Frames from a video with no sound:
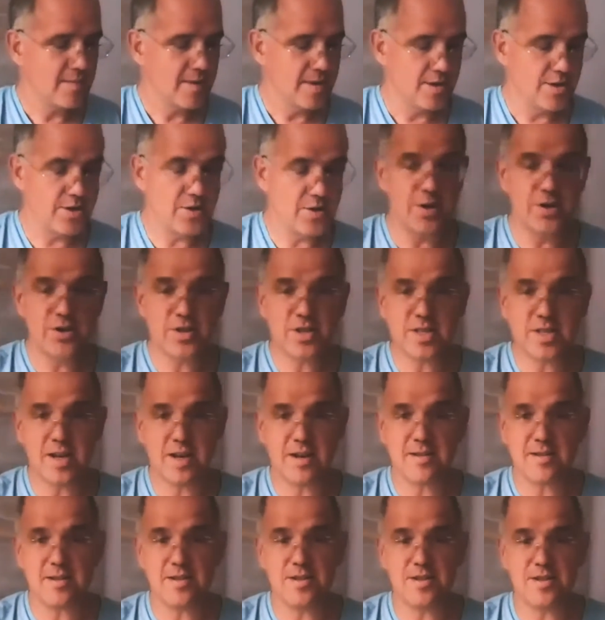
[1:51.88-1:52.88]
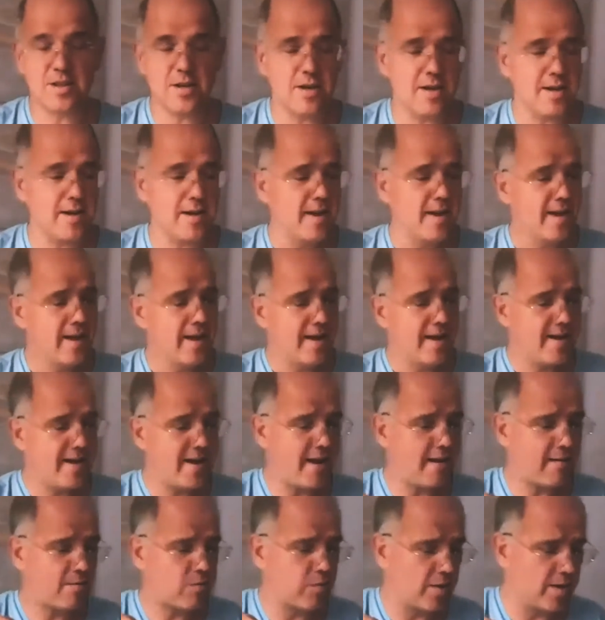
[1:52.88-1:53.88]
200,000, let's do it.
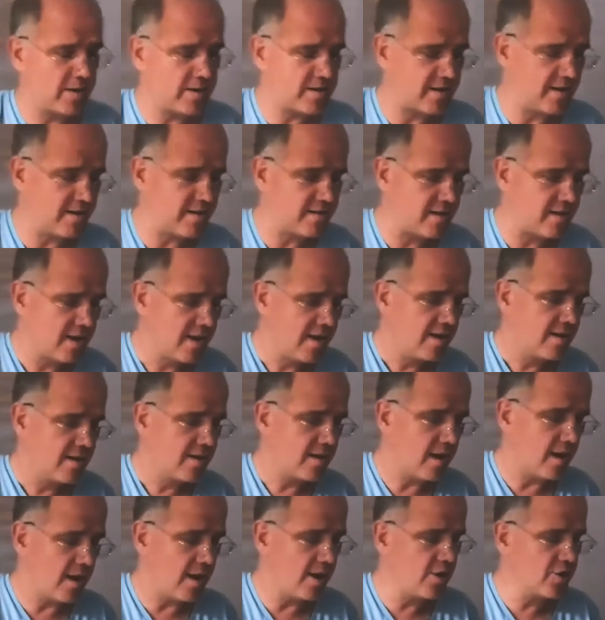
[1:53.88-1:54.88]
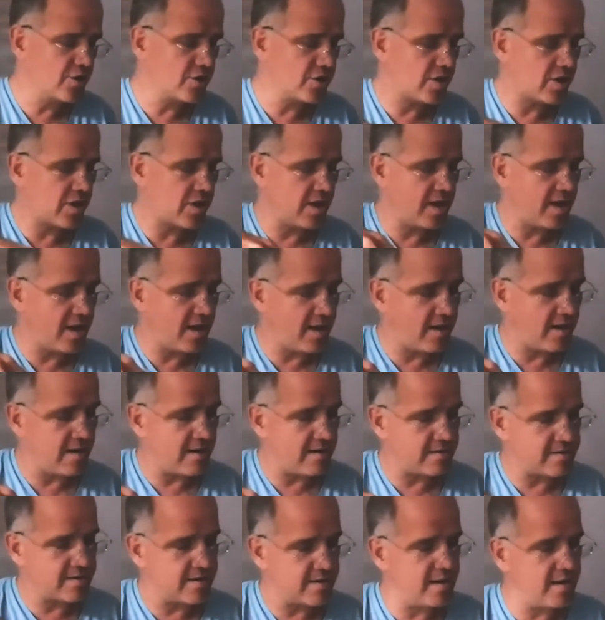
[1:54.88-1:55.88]
Next one says
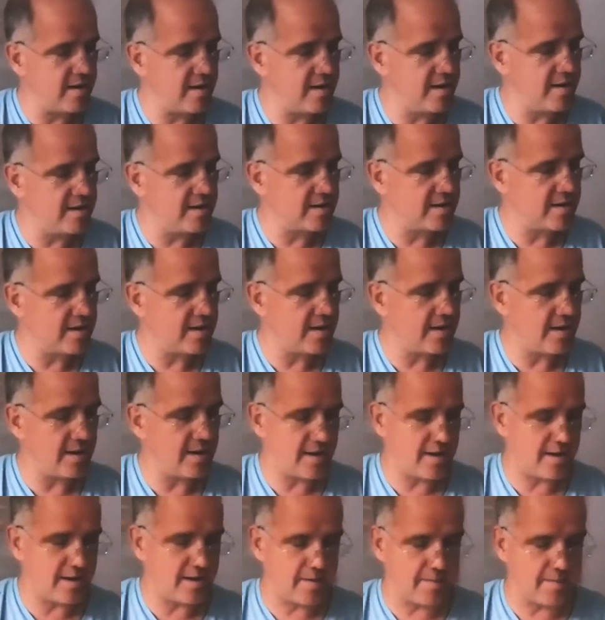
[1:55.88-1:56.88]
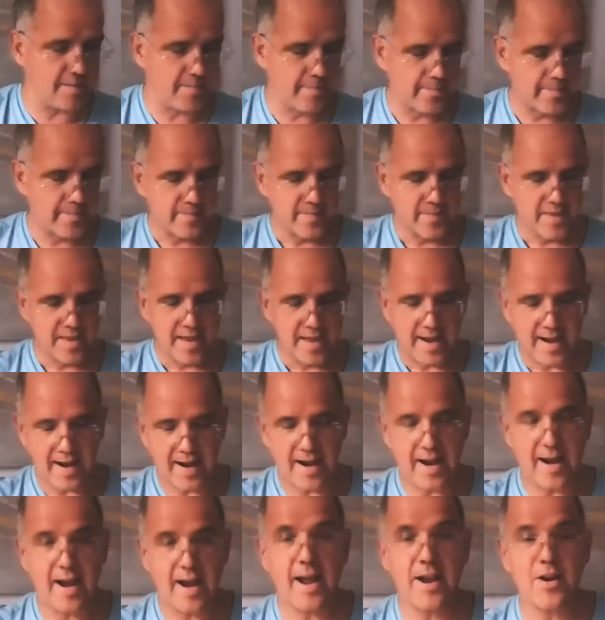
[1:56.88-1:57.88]
100,000.
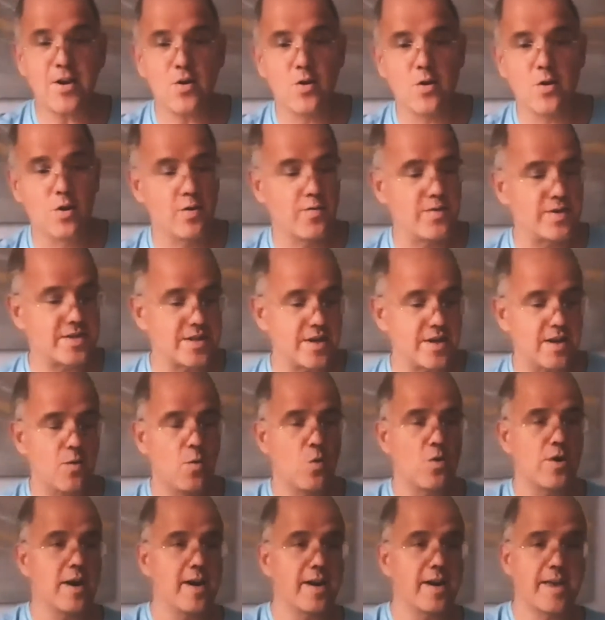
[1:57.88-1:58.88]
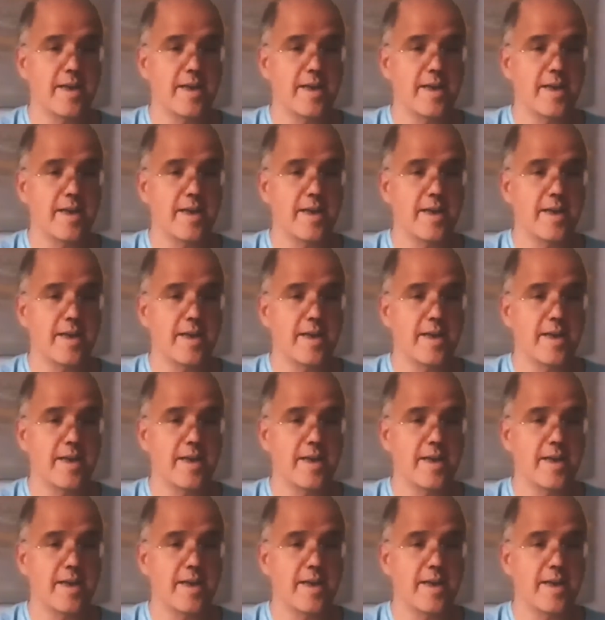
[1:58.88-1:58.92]
And all of a sudden we're out of